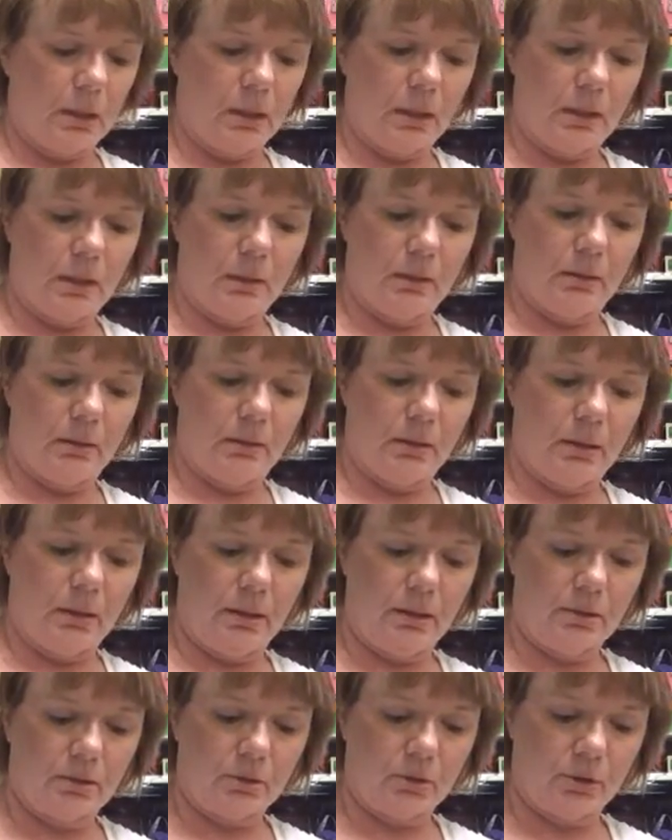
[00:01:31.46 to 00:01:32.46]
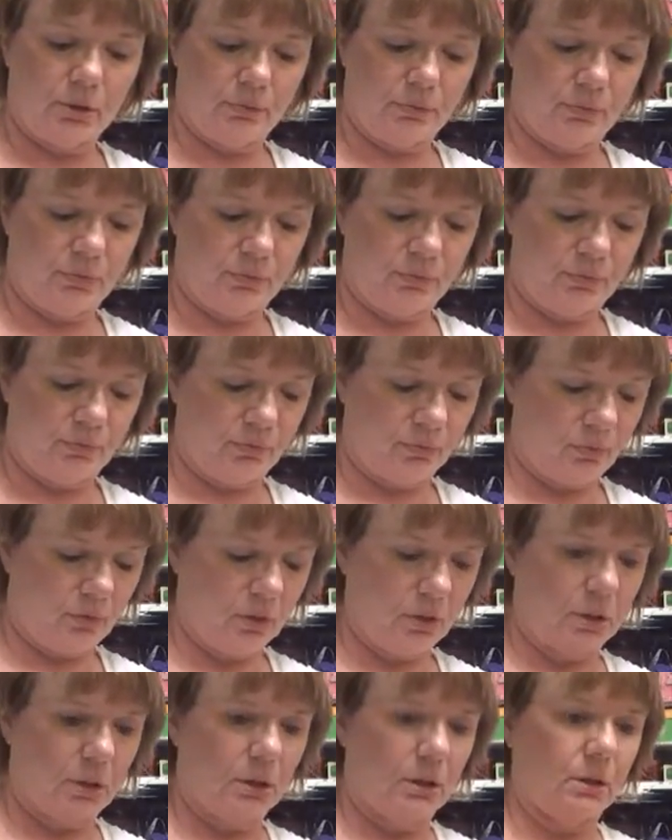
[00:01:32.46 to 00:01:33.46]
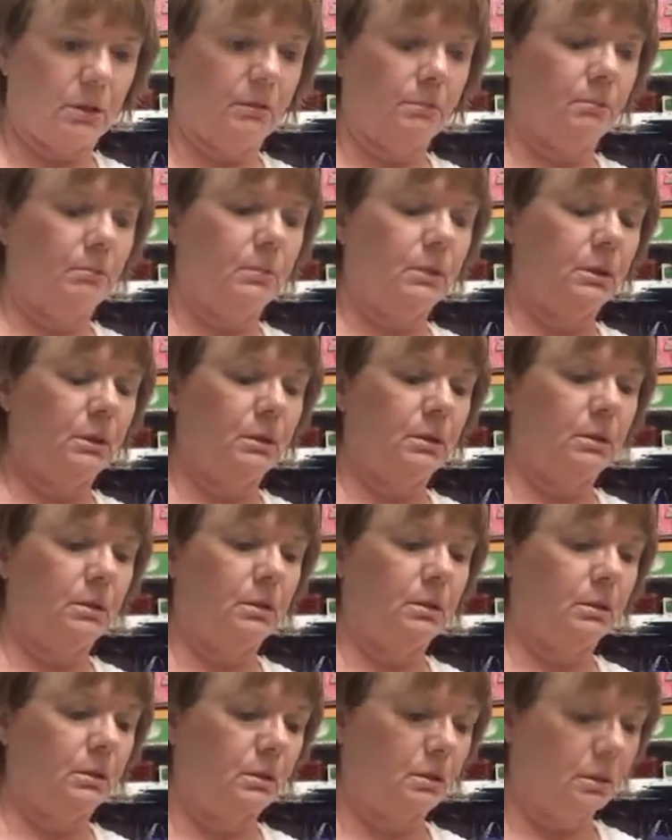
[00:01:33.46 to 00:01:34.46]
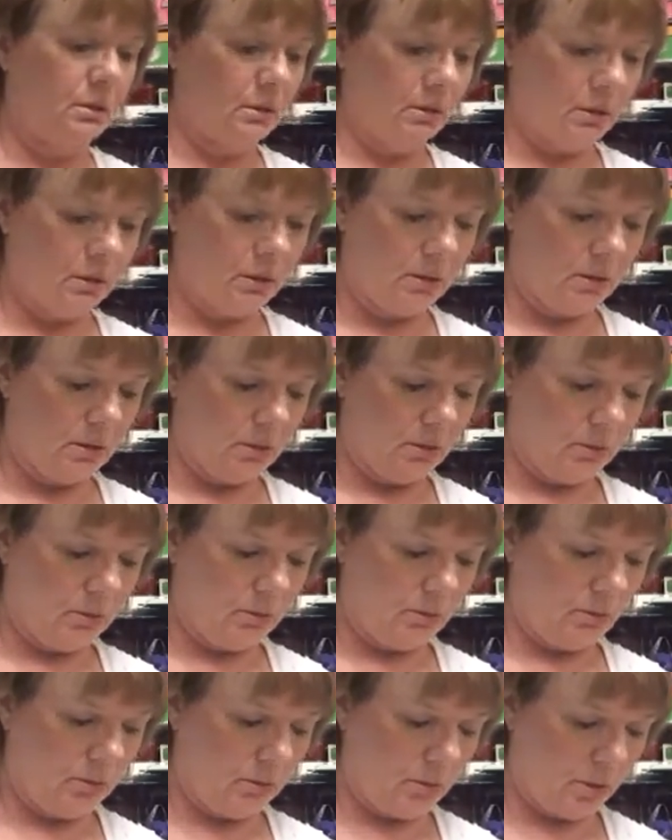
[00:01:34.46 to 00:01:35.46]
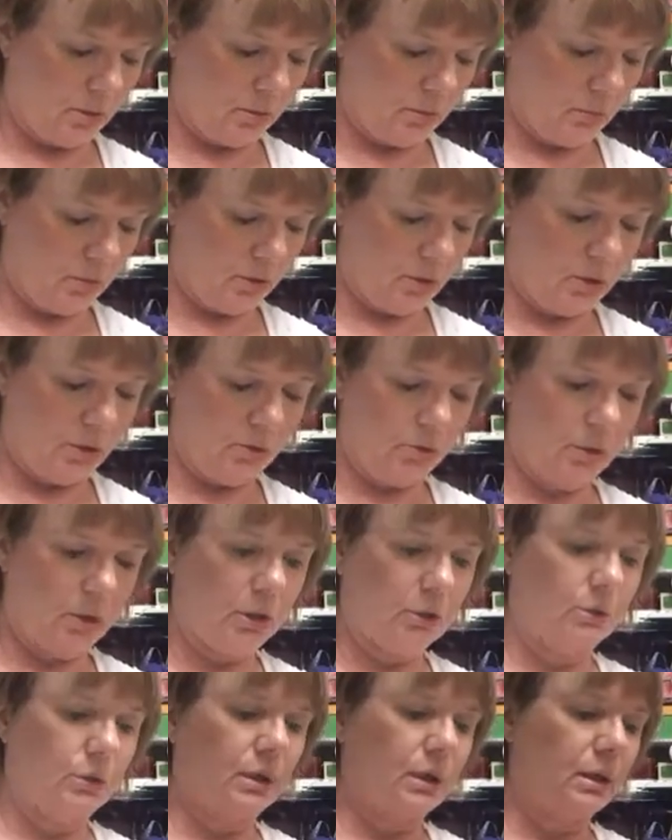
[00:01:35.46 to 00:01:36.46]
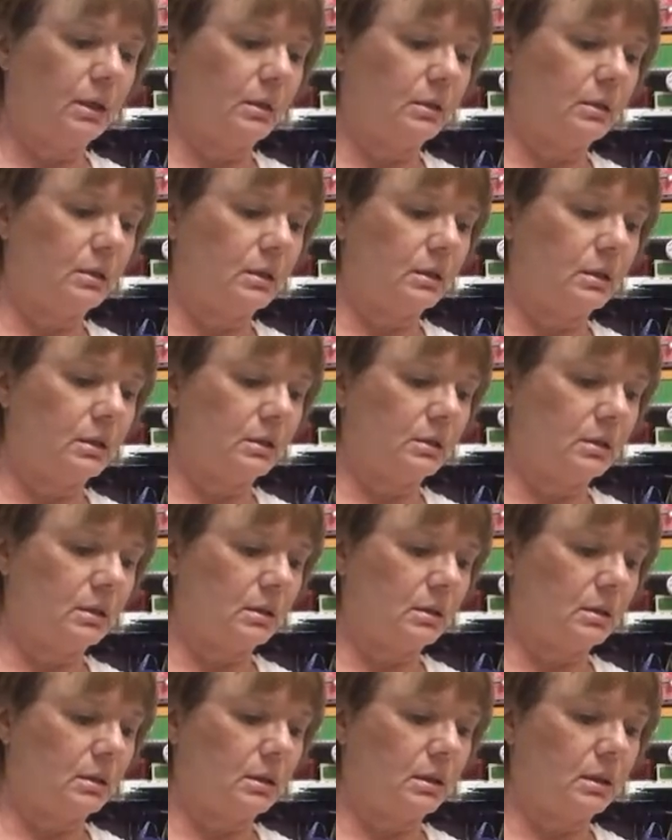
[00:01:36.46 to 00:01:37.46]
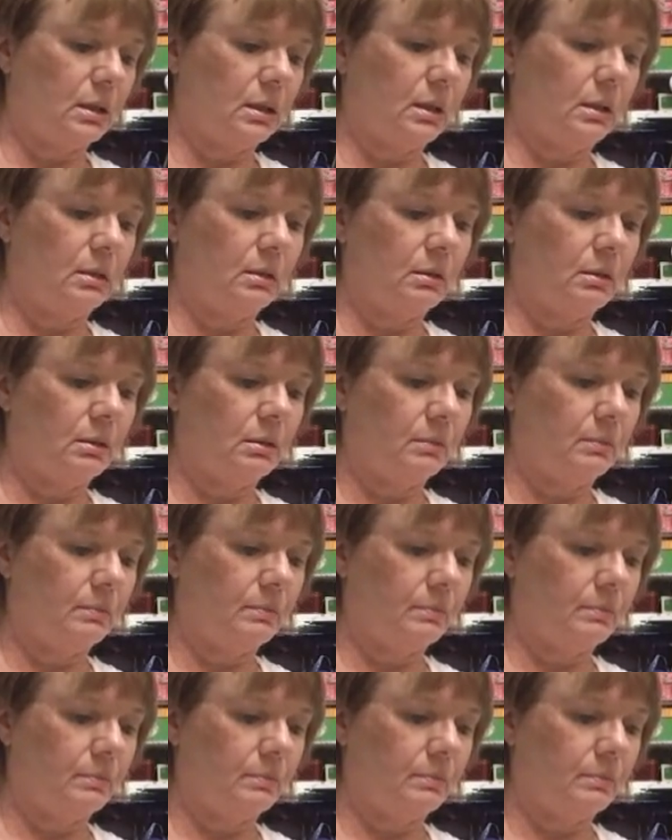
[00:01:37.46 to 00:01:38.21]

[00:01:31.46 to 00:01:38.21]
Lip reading: and these are from, alright, where do you go to get the design?